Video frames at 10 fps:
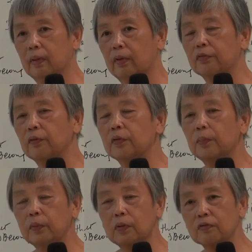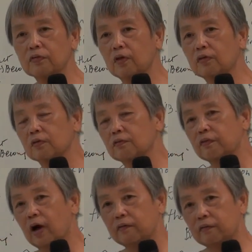So the Buddha says the
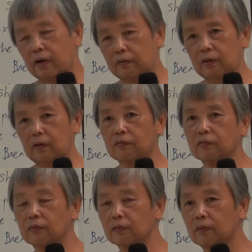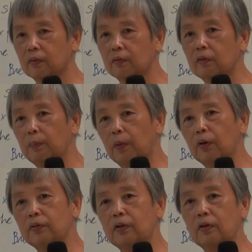5 aggregates, the
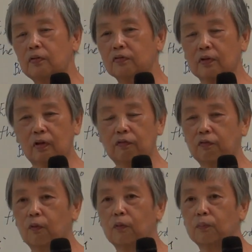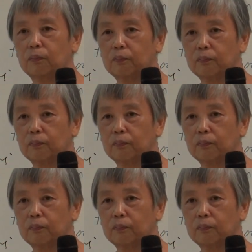body is like foam.